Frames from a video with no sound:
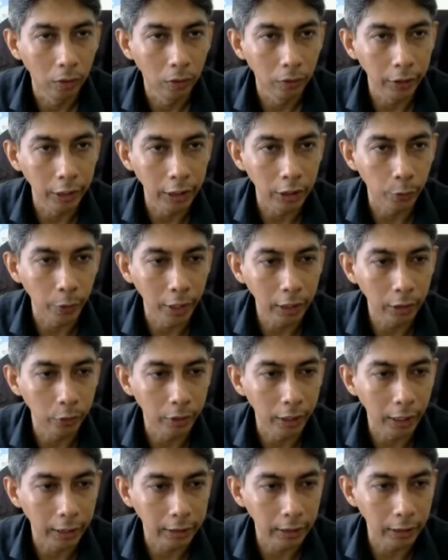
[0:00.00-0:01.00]
this
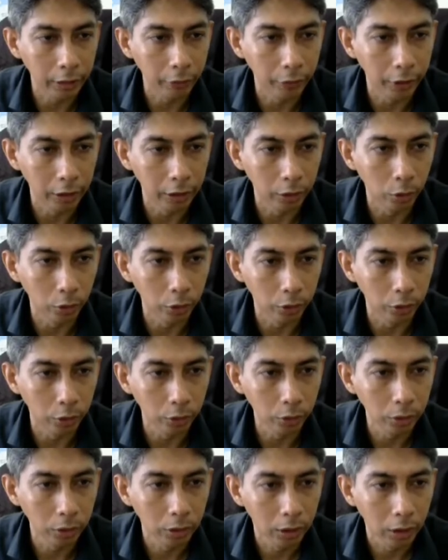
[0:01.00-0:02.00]
value actually will go
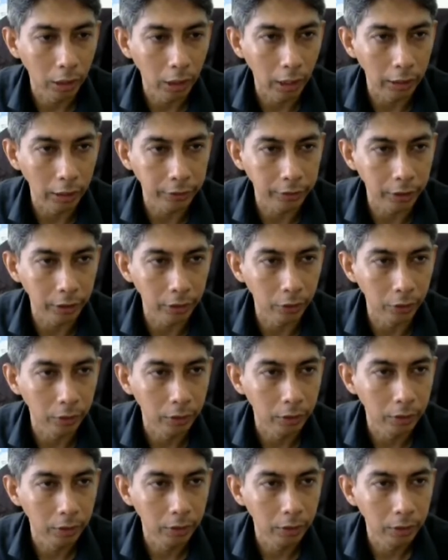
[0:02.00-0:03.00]
to R0.
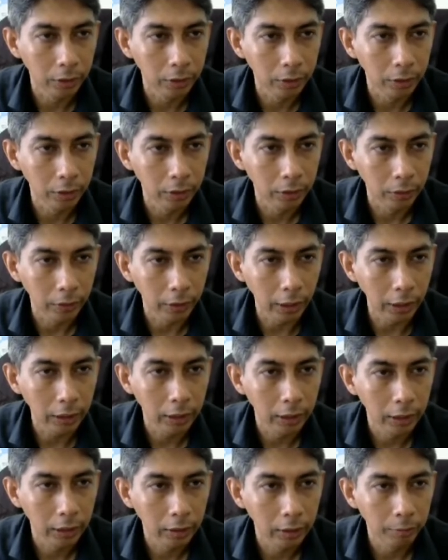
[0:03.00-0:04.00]

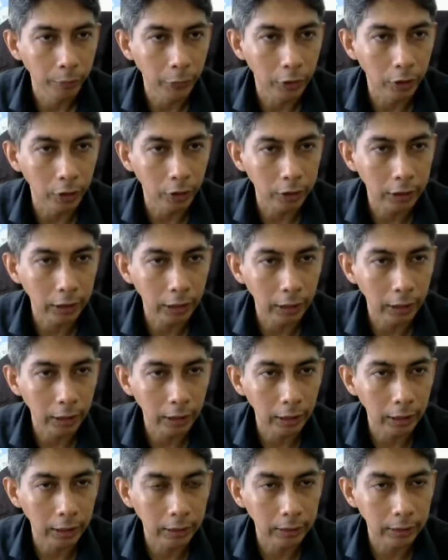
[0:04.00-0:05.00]
Okay, because
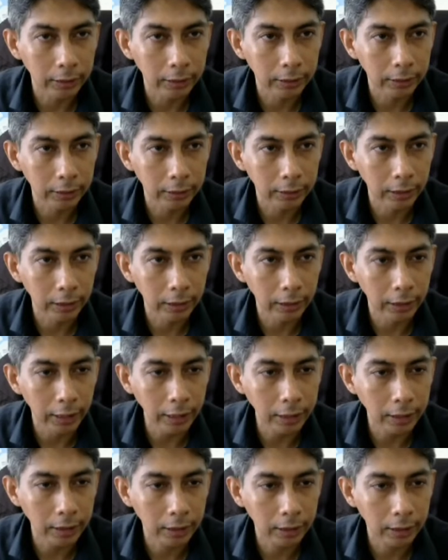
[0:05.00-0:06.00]

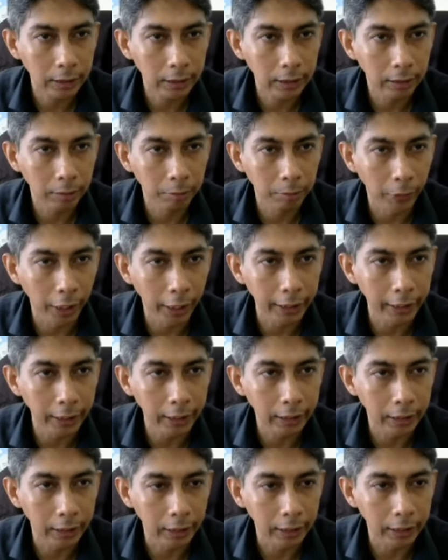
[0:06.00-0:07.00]
this my
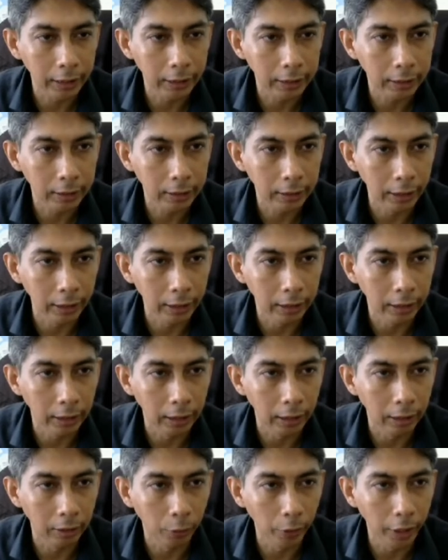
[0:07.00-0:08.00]
data is in
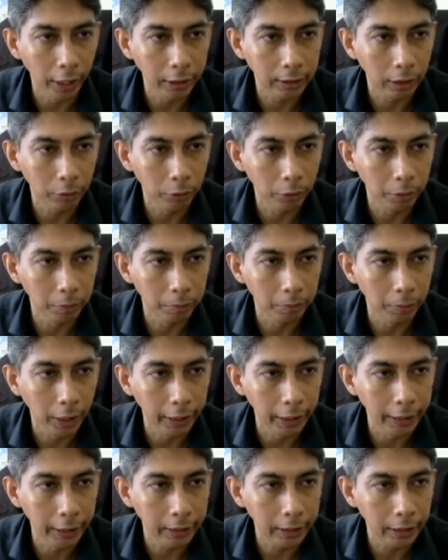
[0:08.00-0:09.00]
where is my
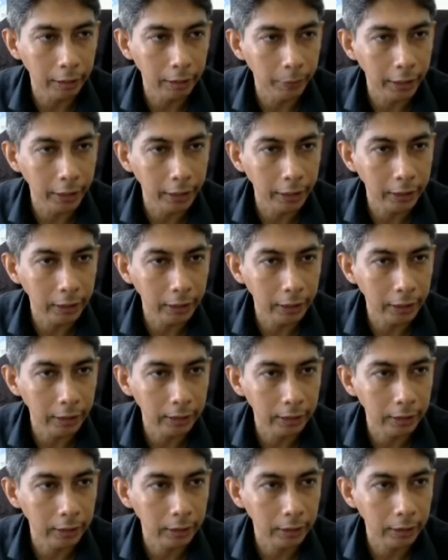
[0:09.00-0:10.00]
data? My data
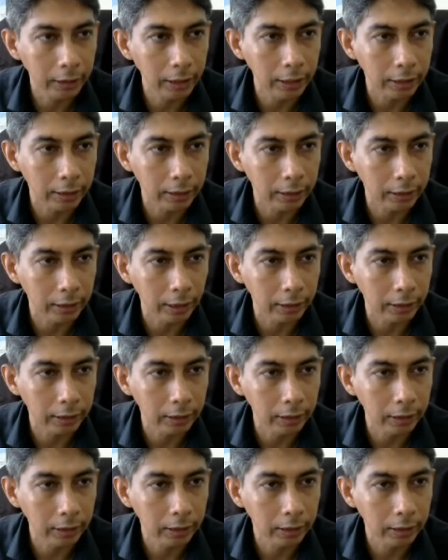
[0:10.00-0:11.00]
is this
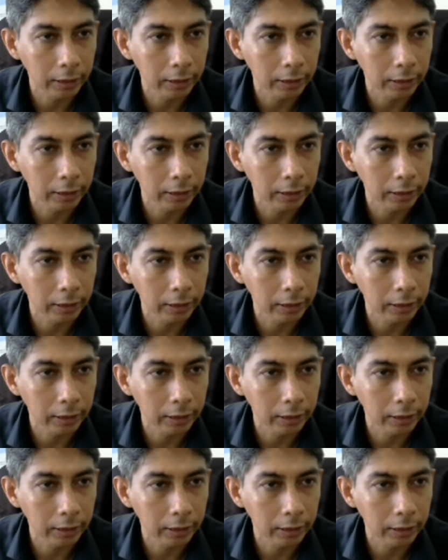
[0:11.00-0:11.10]
actually.